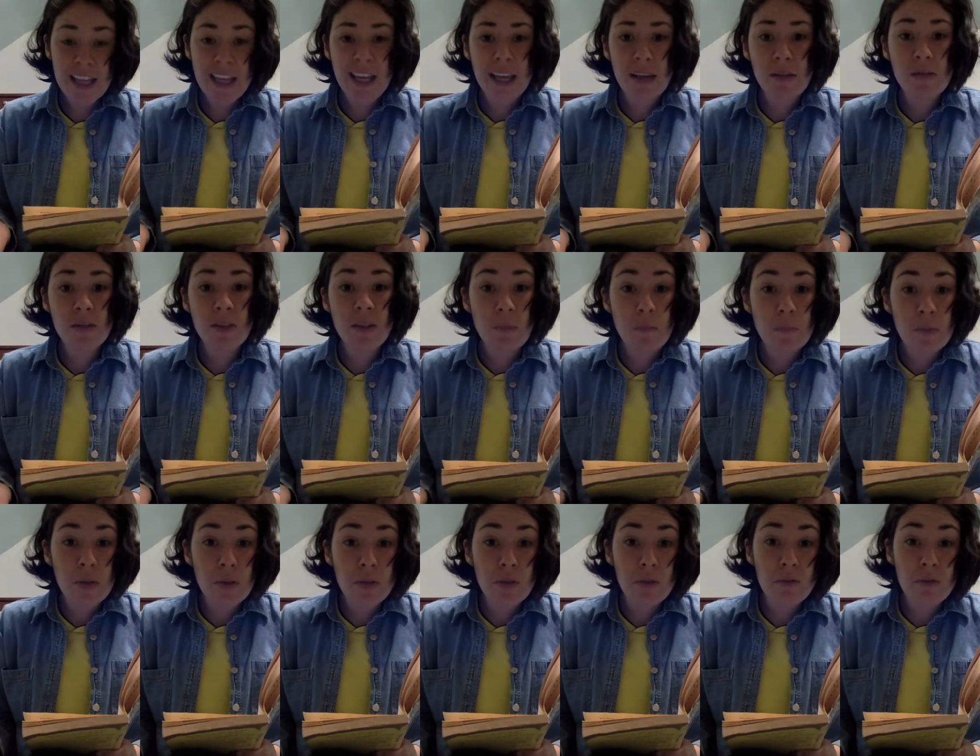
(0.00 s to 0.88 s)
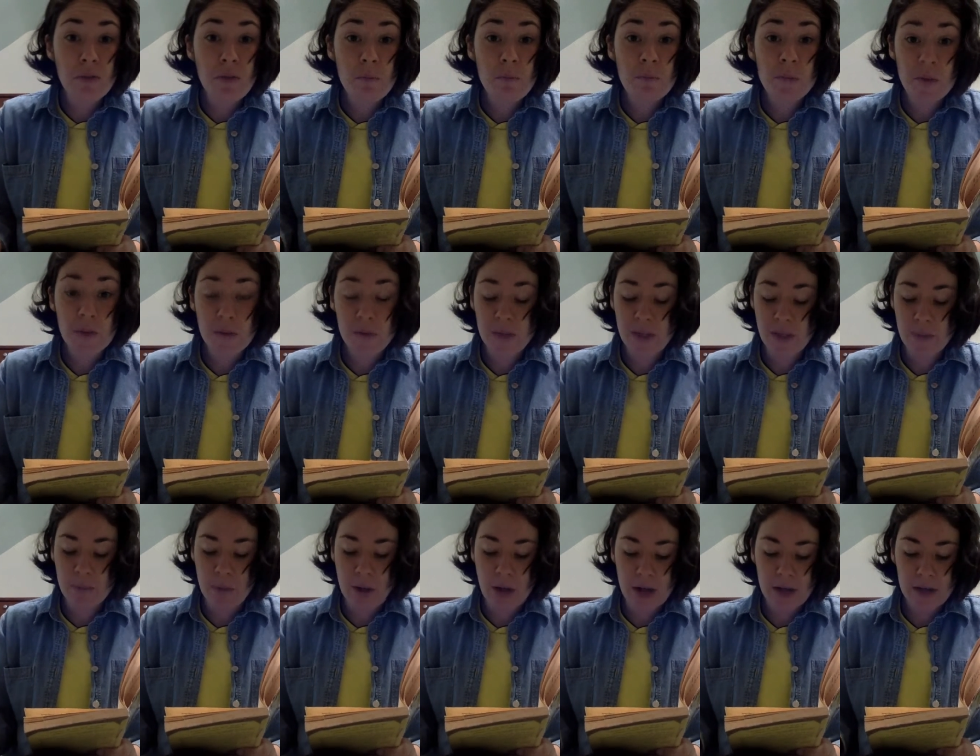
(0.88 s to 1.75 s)
It was a beautiful
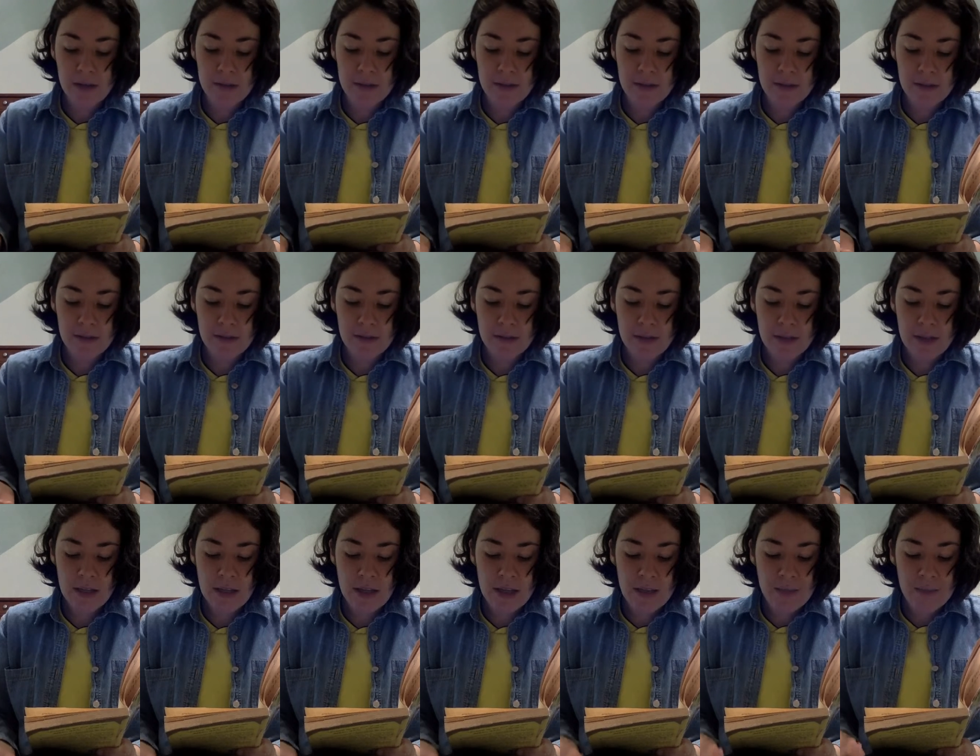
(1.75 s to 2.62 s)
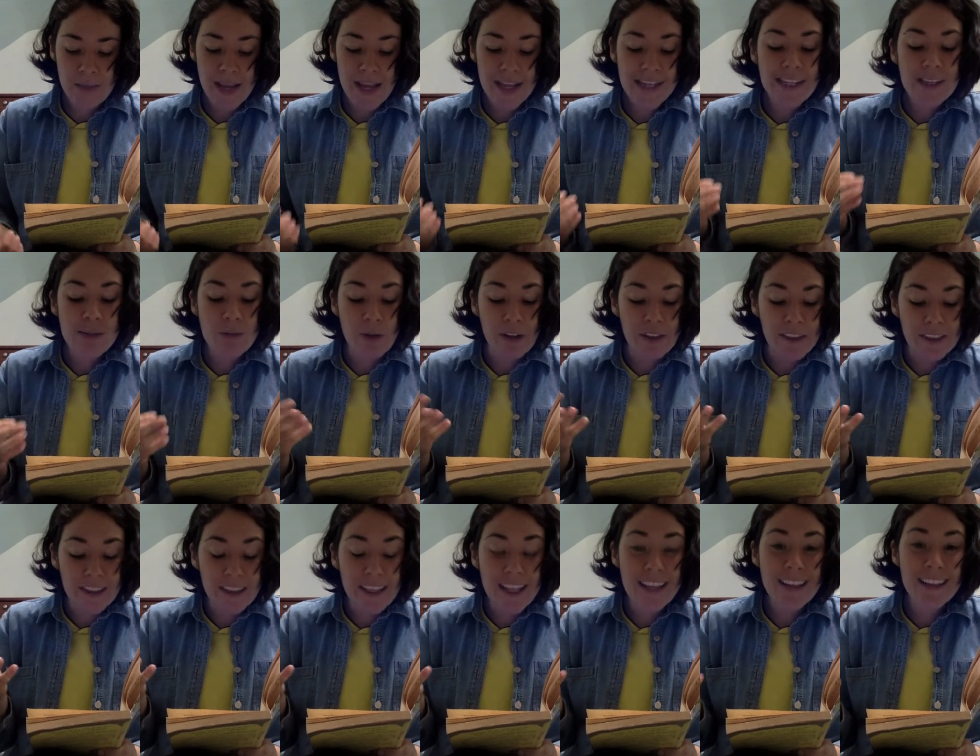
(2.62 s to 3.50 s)
music box, painted with
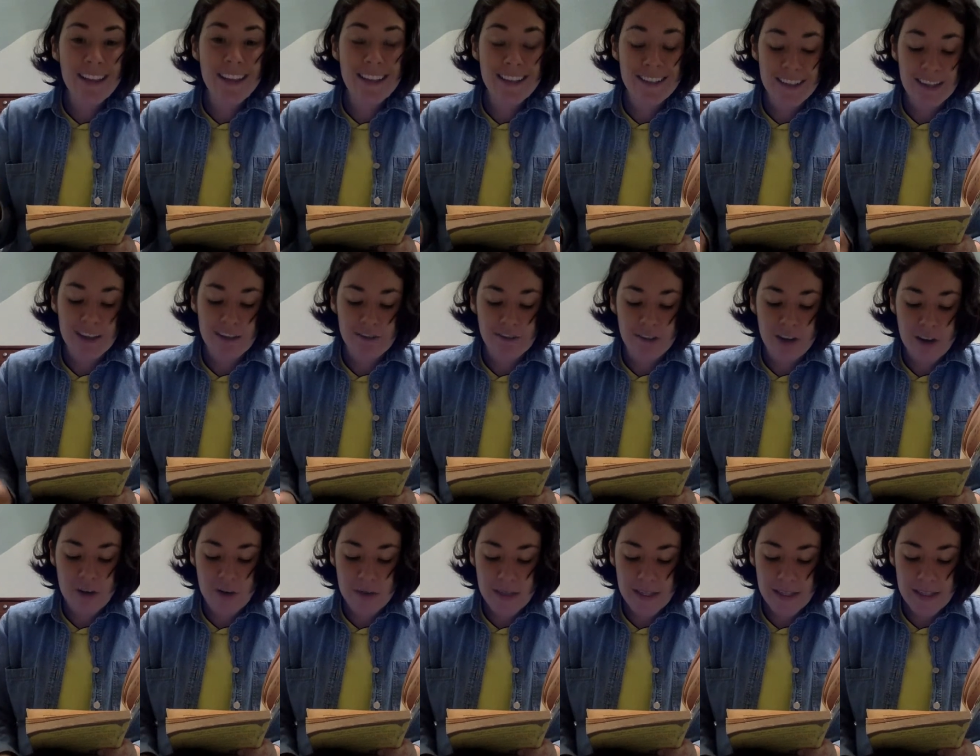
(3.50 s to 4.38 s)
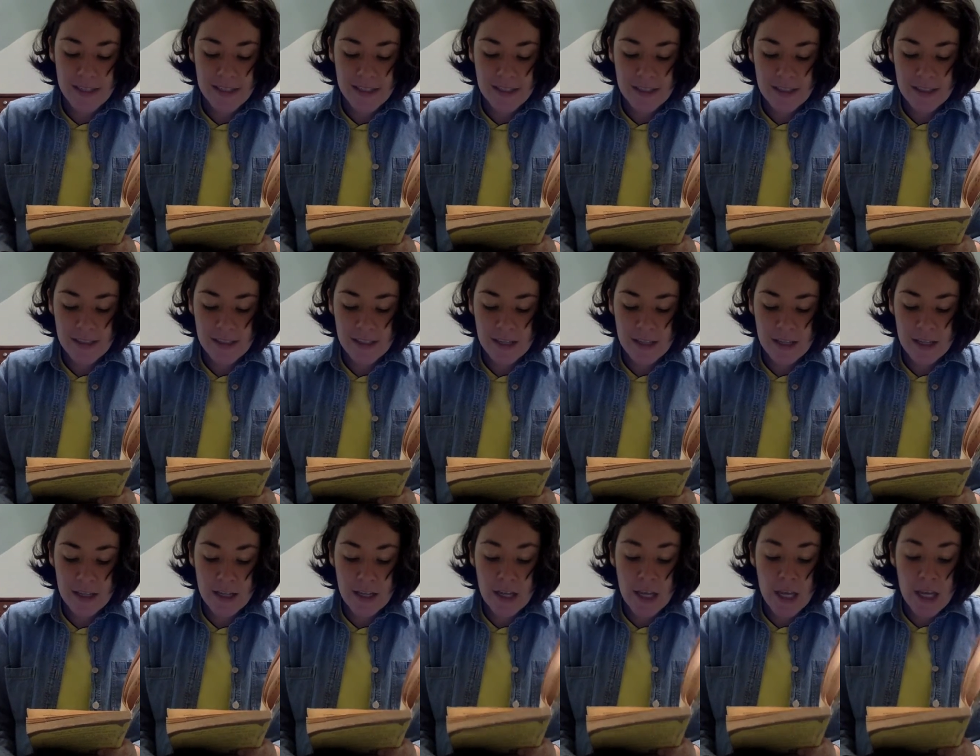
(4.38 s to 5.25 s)
lilies and roses.
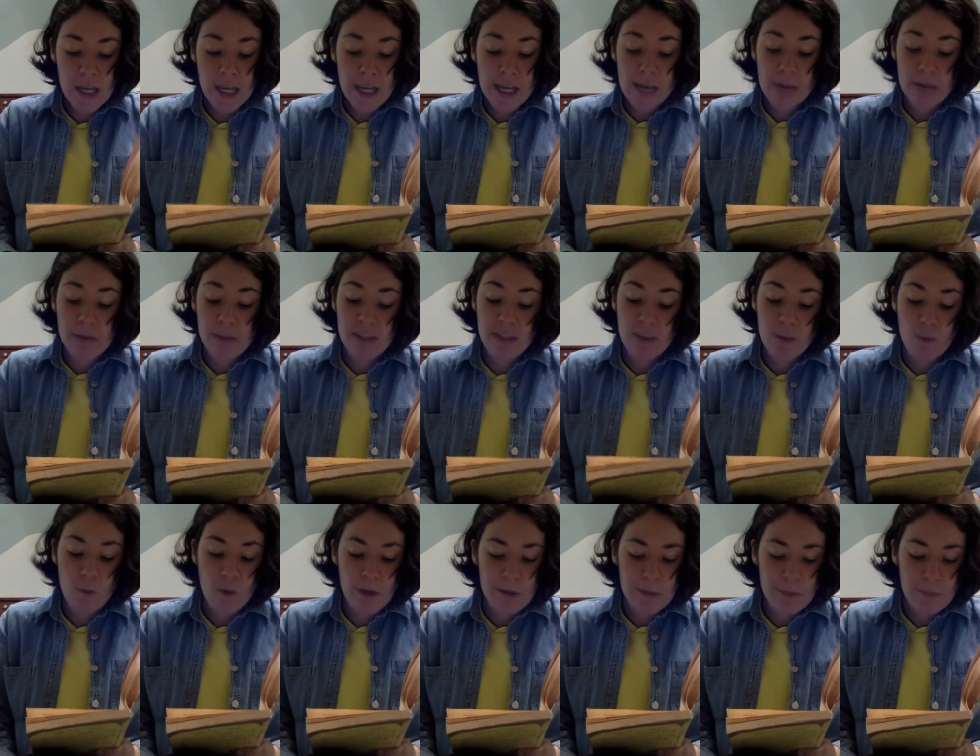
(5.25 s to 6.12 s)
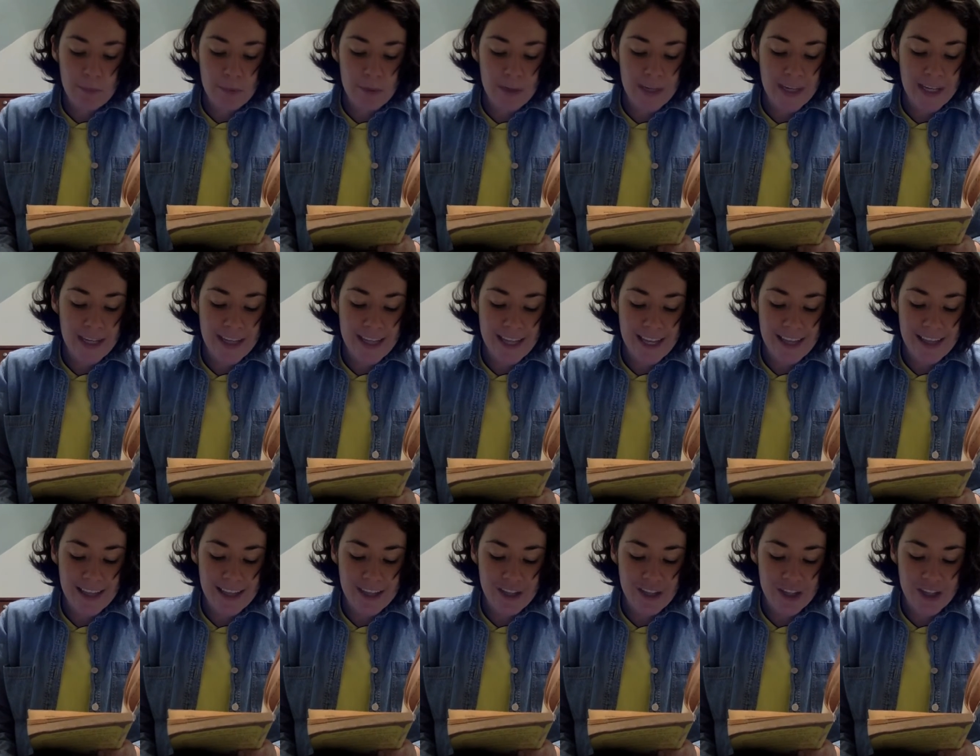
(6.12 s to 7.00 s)
It was the one pretty thing
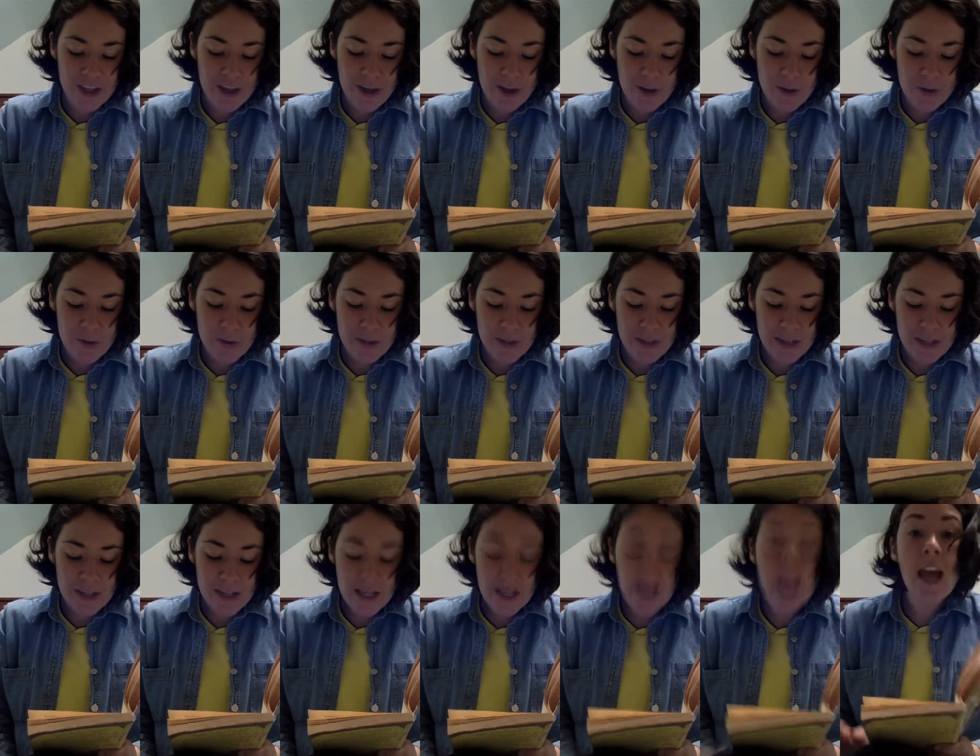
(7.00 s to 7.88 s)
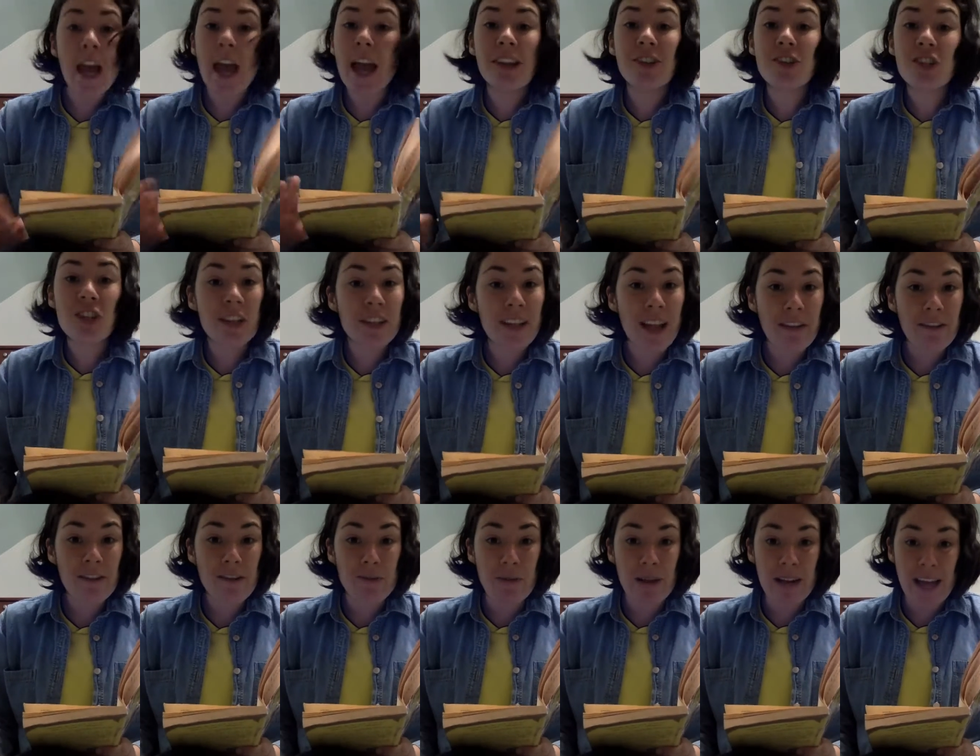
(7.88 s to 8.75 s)
that she owned, and she
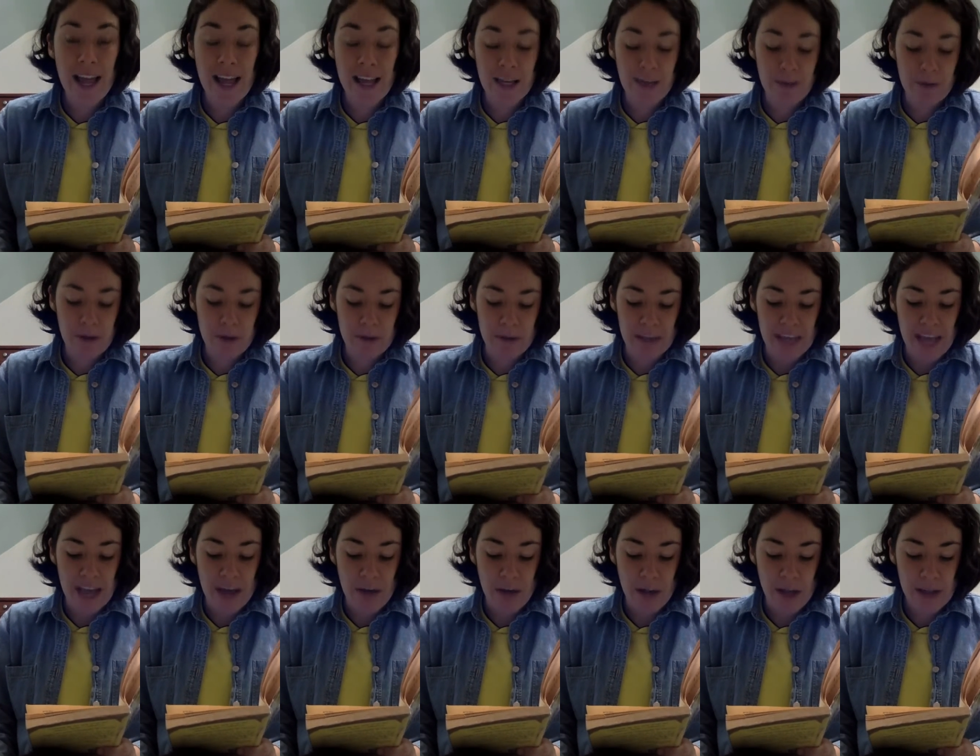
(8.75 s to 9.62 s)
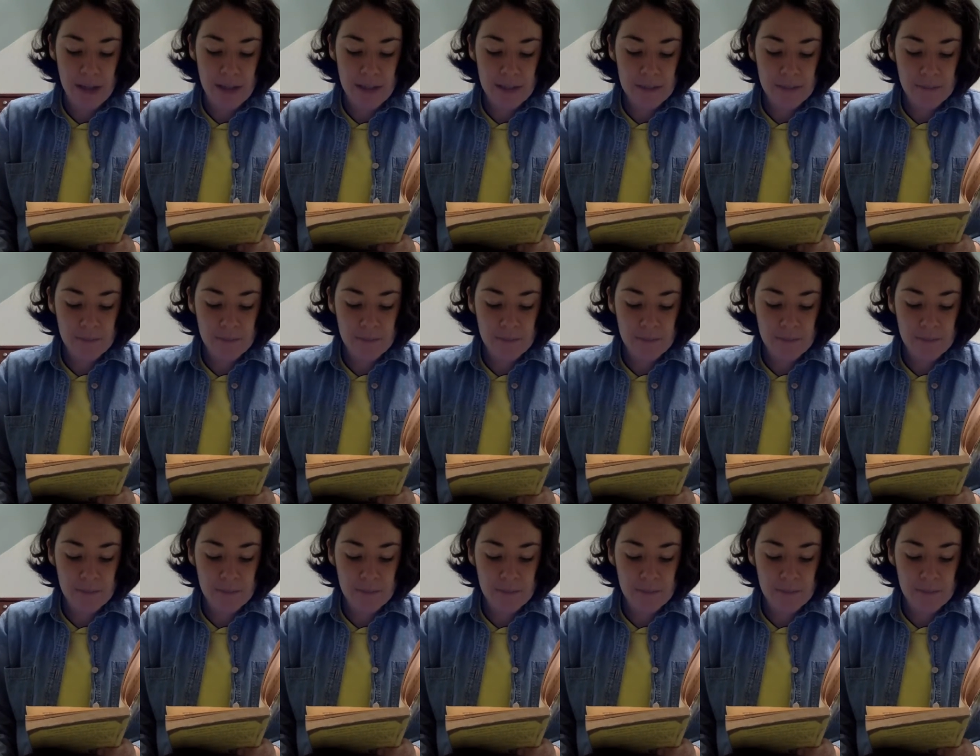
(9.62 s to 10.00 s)
never went anywhere without it.